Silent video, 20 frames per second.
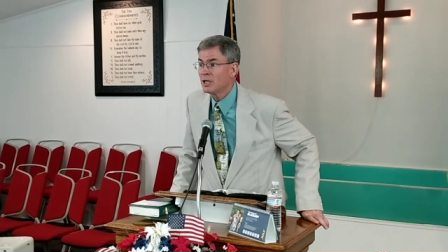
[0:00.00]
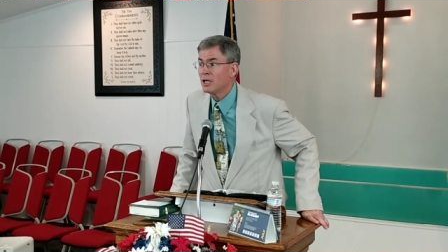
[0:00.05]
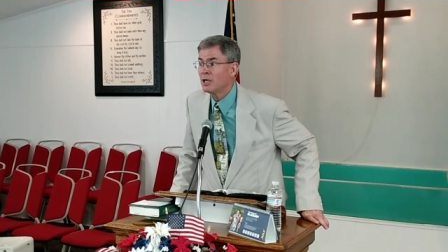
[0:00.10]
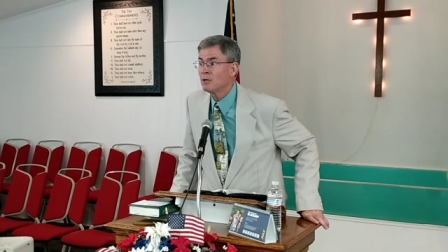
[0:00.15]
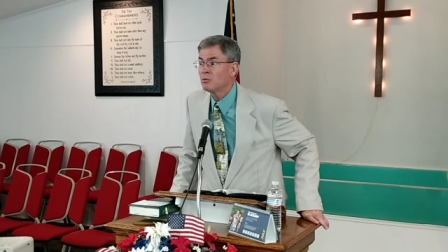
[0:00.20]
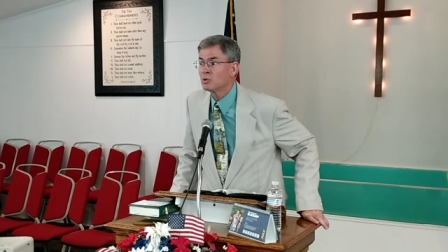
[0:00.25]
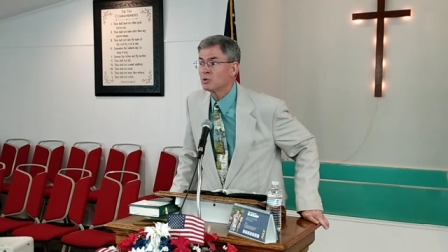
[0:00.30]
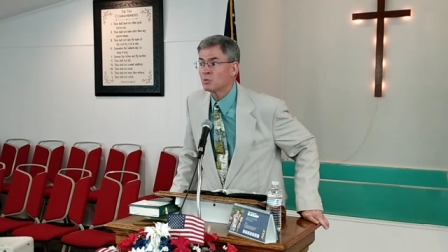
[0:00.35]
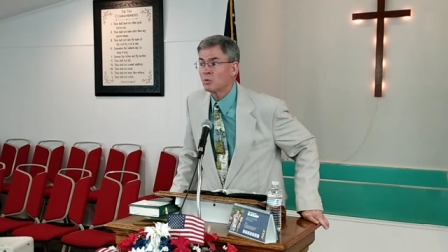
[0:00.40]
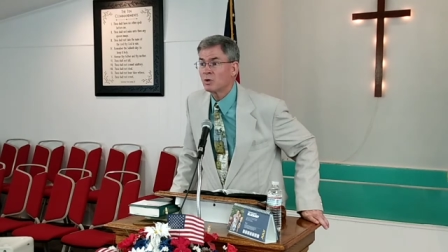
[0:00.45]

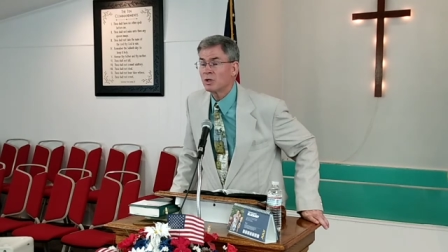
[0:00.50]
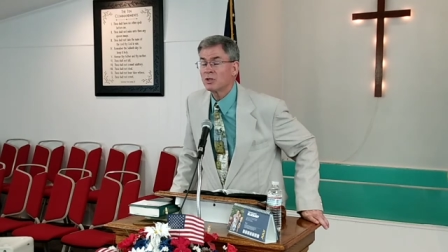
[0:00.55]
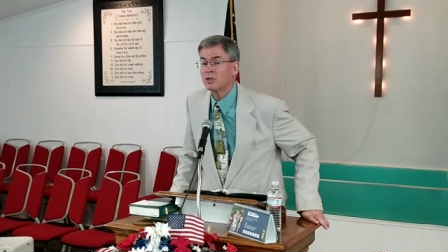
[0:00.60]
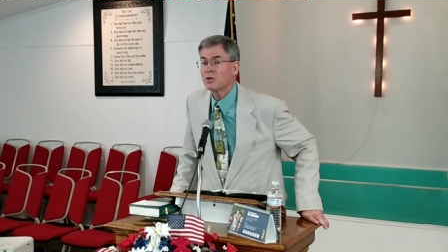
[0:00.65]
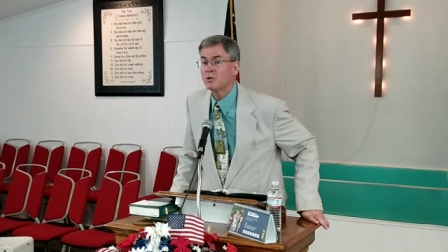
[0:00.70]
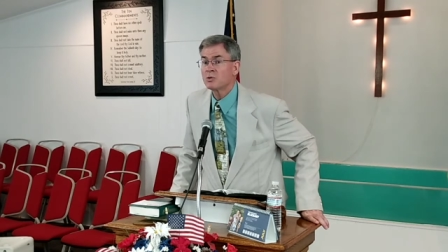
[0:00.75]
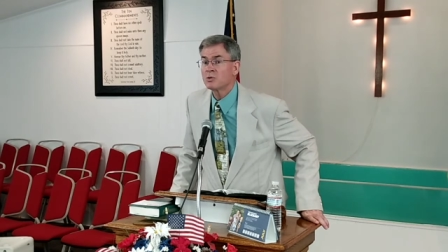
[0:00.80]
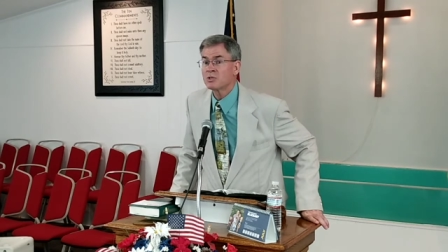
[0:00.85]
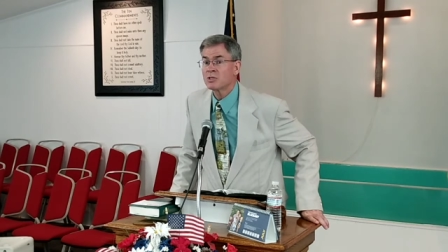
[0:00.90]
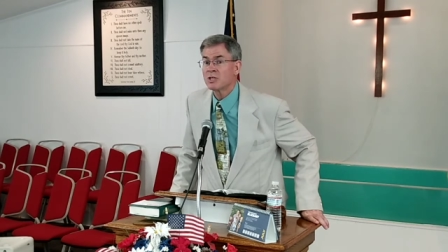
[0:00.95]
It was one of
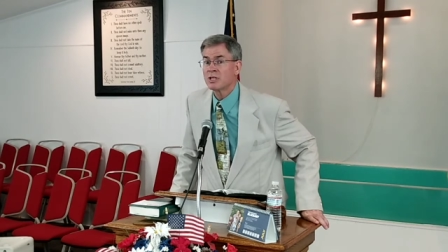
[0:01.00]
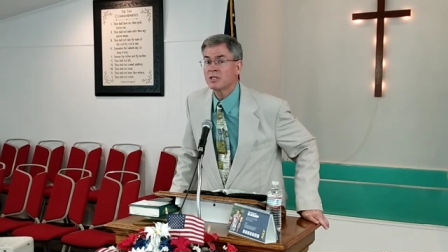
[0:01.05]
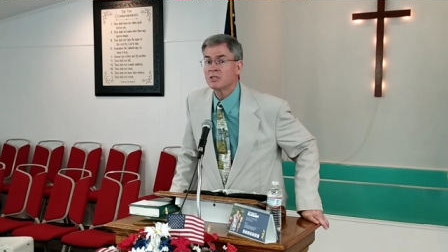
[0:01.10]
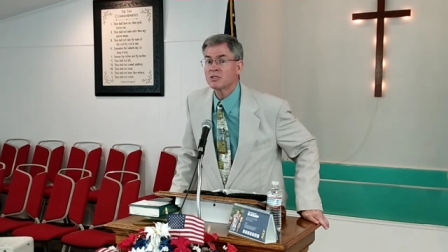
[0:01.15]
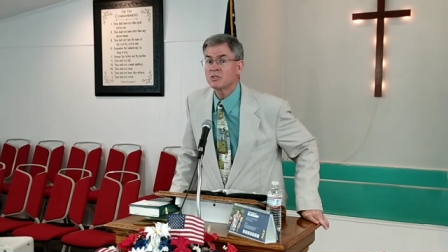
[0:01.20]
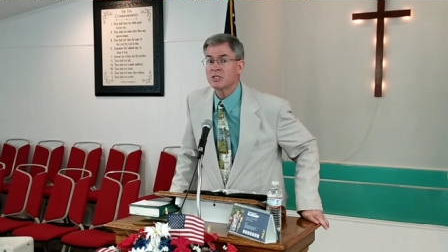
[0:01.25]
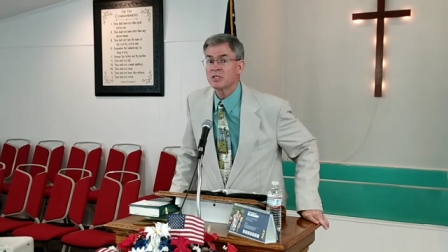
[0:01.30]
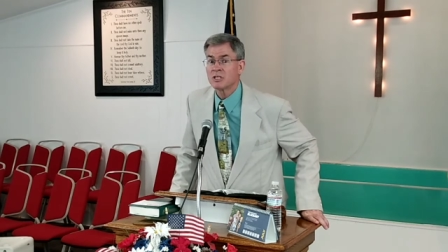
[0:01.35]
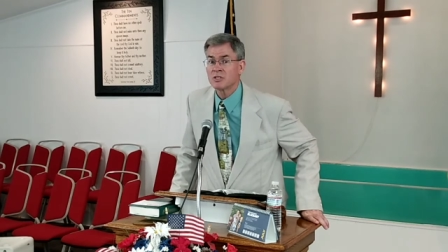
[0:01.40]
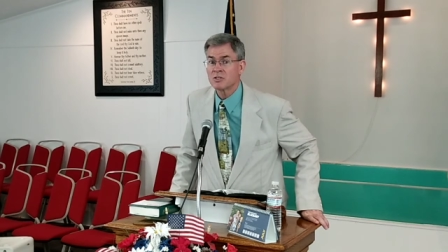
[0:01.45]
those
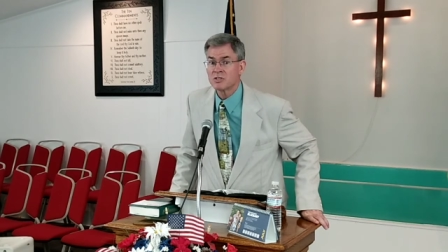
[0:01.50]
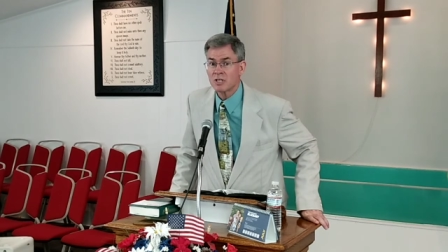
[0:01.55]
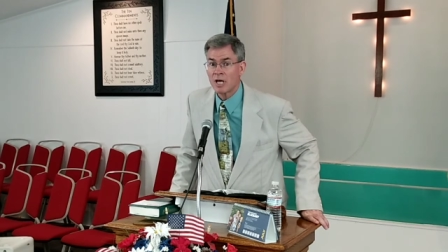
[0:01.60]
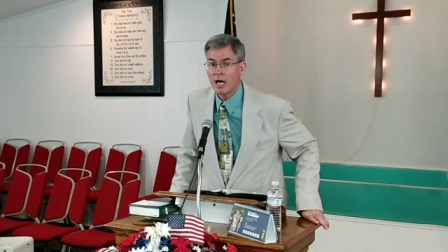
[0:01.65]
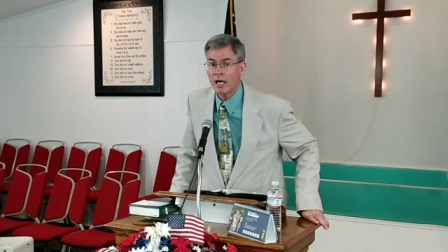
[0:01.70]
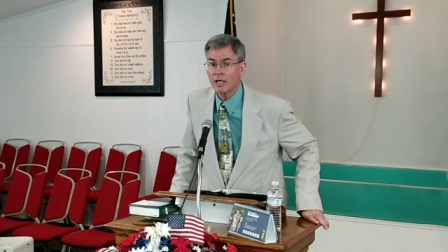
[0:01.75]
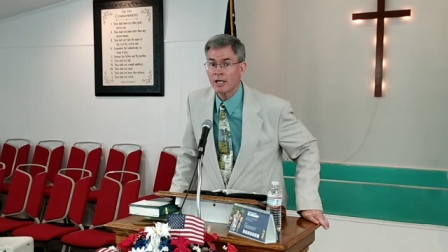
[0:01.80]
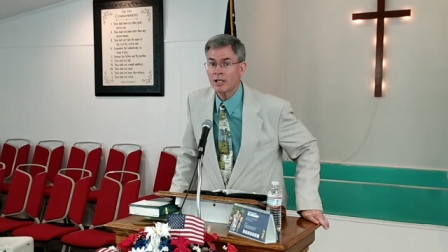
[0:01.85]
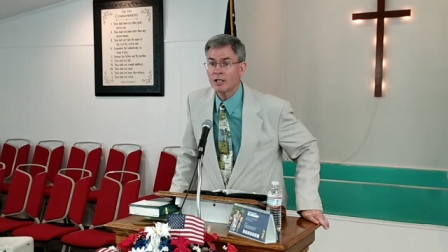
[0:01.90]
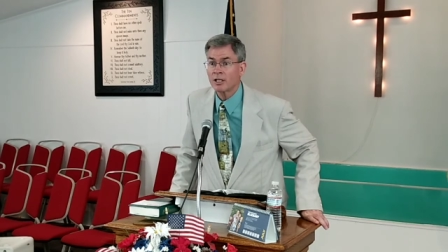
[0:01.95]
things that
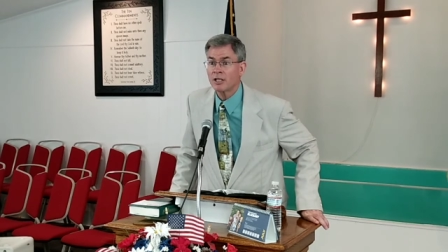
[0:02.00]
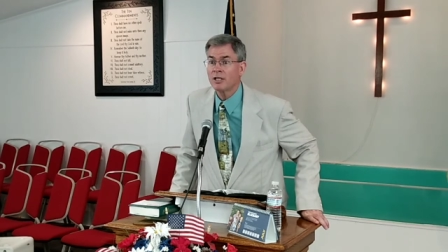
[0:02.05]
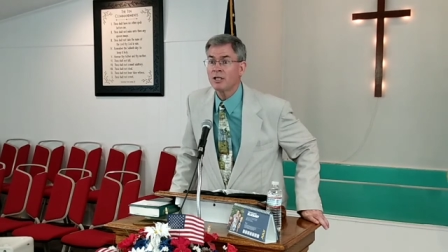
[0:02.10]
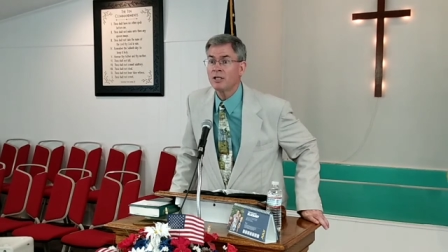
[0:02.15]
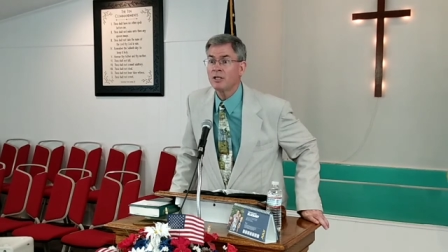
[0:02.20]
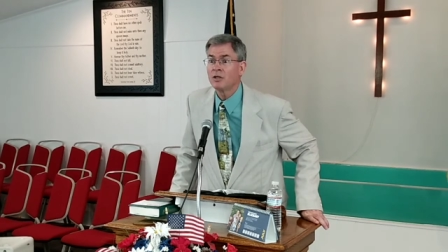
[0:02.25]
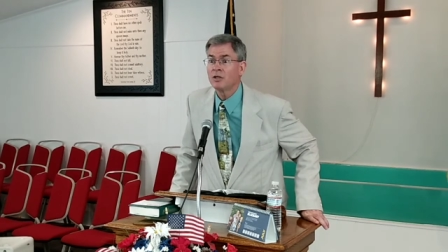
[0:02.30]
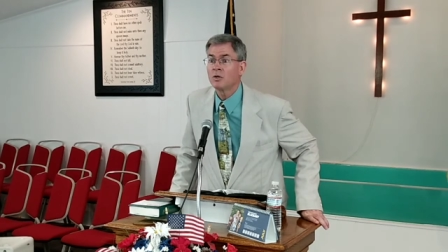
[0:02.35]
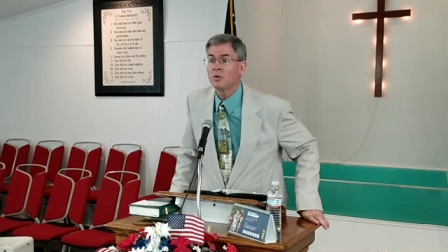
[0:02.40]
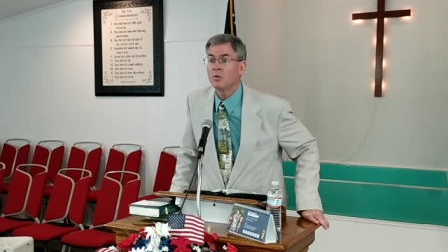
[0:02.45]
silently